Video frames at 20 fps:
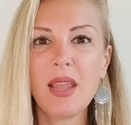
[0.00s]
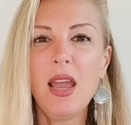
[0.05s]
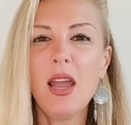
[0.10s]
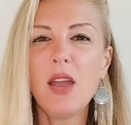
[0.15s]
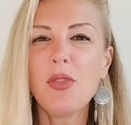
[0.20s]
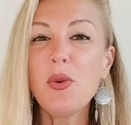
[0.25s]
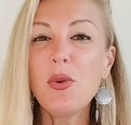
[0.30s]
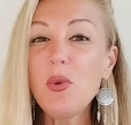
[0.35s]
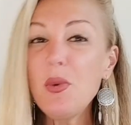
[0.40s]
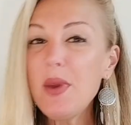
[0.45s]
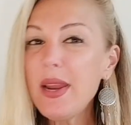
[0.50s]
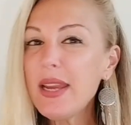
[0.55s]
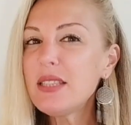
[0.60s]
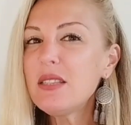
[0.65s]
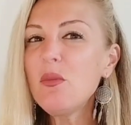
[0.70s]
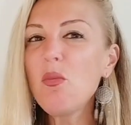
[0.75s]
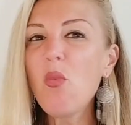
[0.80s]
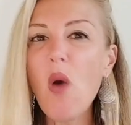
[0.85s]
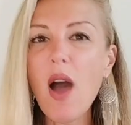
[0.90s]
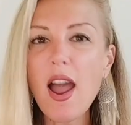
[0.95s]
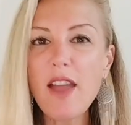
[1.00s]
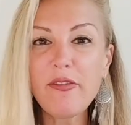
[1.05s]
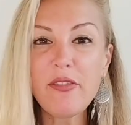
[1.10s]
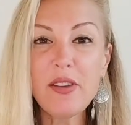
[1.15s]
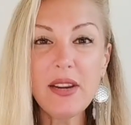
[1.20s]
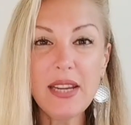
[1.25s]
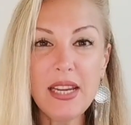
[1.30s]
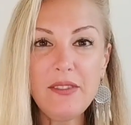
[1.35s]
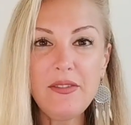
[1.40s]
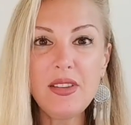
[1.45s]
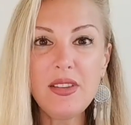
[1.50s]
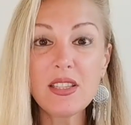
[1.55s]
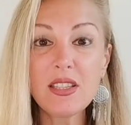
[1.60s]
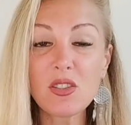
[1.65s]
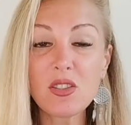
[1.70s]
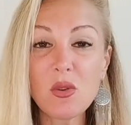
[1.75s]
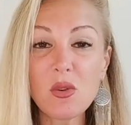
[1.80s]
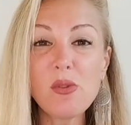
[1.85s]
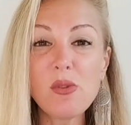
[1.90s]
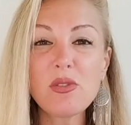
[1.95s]
The reason why forgiveness
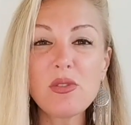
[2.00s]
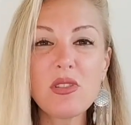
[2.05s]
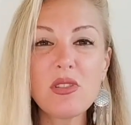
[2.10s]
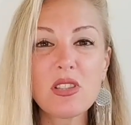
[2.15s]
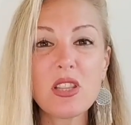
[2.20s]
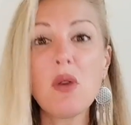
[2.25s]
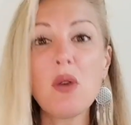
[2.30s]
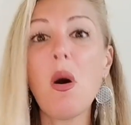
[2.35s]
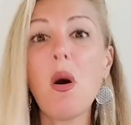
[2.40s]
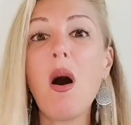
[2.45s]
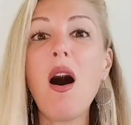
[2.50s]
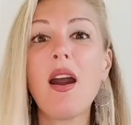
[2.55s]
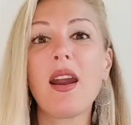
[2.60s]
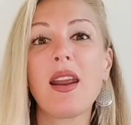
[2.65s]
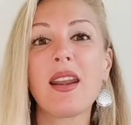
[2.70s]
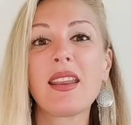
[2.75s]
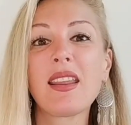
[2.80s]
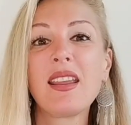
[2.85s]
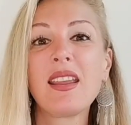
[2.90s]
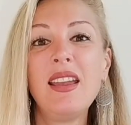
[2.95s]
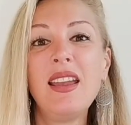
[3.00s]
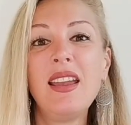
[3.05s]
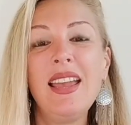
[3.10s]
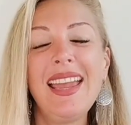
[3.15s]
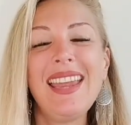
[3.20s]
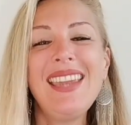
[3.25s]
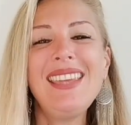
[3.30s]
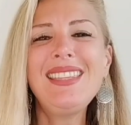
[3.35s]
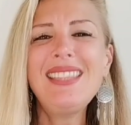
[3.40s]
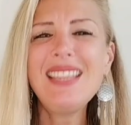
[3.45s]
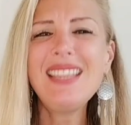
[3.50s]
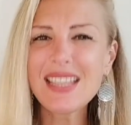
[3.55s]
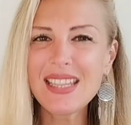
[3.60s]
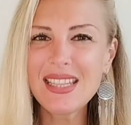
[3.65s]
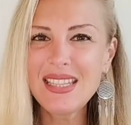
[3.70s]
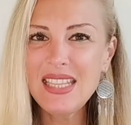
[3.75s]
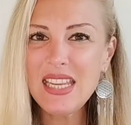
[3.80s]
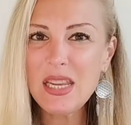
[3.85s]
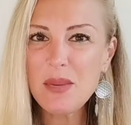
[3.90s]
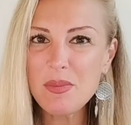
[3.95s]
is also so hard is
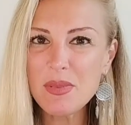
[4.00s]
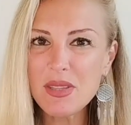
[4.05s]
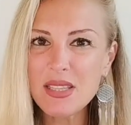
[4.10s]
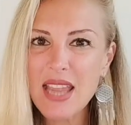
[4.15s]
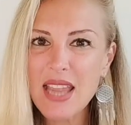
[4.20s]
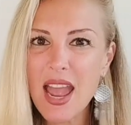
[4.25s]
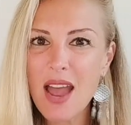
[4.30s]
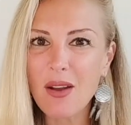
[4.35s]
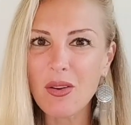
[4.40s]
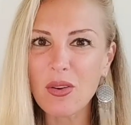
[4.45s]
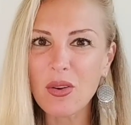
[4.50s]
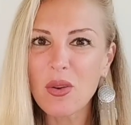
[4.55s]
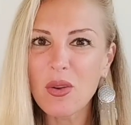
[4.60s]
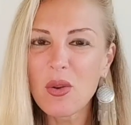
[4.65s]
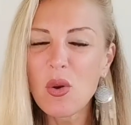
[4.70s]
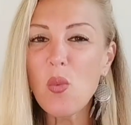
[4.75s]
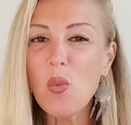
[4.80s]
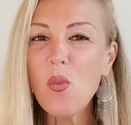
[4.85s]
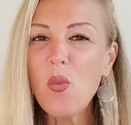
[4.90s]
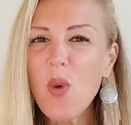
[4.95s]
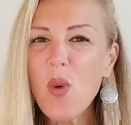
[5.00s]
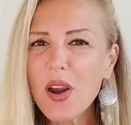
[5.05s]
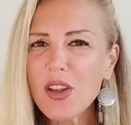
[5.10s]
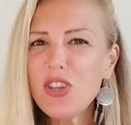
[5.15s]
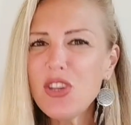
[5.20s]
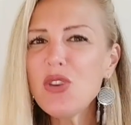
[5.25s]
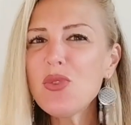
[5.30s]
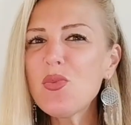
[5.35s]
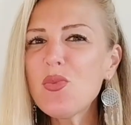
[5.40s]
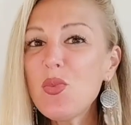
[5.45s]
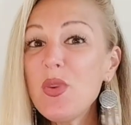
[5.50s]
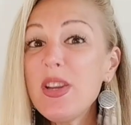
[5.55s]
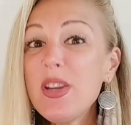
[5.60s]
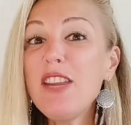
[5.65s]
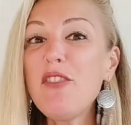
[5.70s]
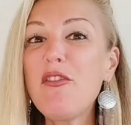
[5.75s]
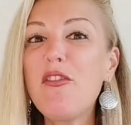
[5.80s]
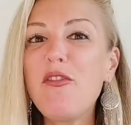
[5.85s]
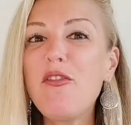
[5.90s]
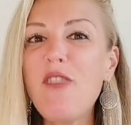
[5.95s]
that deep down, what you're
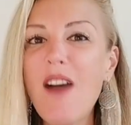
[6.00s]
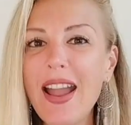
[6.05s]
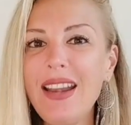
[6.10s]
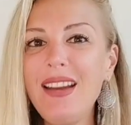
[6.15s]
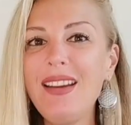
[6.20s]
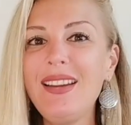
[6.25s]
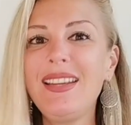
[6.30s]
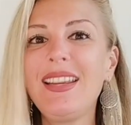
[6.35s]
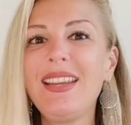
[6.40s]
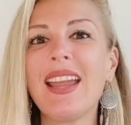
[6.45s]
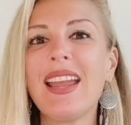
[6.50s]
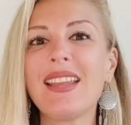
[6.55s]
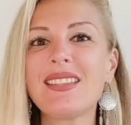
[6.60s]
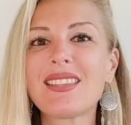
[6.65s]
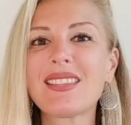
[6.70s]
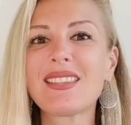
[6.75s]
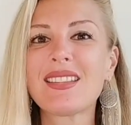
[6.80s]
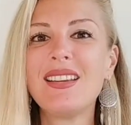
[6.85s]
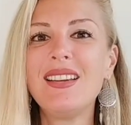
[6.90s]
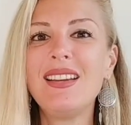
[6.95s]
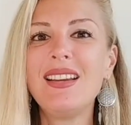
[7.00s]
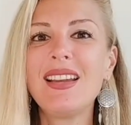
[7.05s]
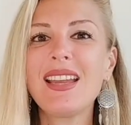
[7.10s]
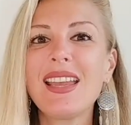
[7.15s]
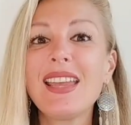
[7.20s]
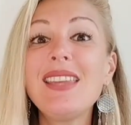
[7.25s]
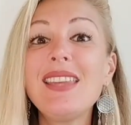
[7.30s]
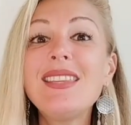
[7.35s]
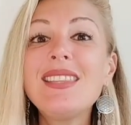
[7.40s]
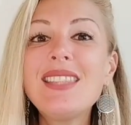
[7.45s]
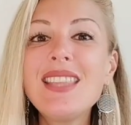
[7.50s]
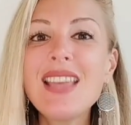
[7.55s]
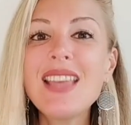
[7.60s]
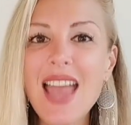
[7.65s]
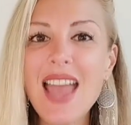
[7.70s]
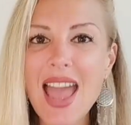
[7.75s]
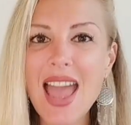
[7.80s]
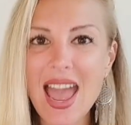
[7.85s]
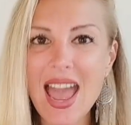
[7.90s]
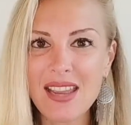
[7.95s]
really fighting against is the
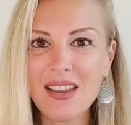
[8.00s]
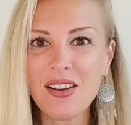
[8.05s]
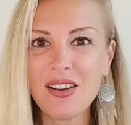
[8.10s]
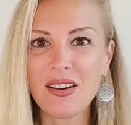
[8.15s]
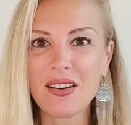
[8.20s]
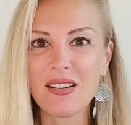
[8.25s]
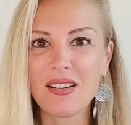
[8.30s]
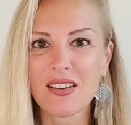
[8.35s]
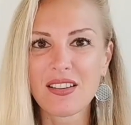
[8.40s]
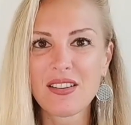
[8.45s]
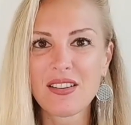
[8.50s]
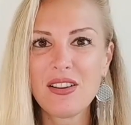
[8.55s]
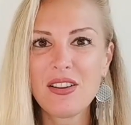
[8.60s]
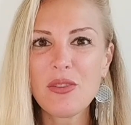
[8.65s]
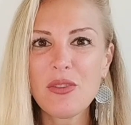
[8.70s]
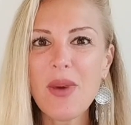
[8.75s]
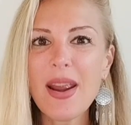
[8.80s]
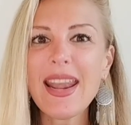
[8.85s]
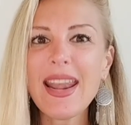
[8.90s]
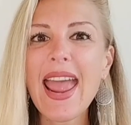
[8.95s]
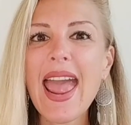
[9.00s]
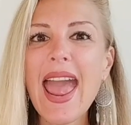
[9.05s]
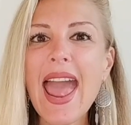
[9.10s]
anger, right?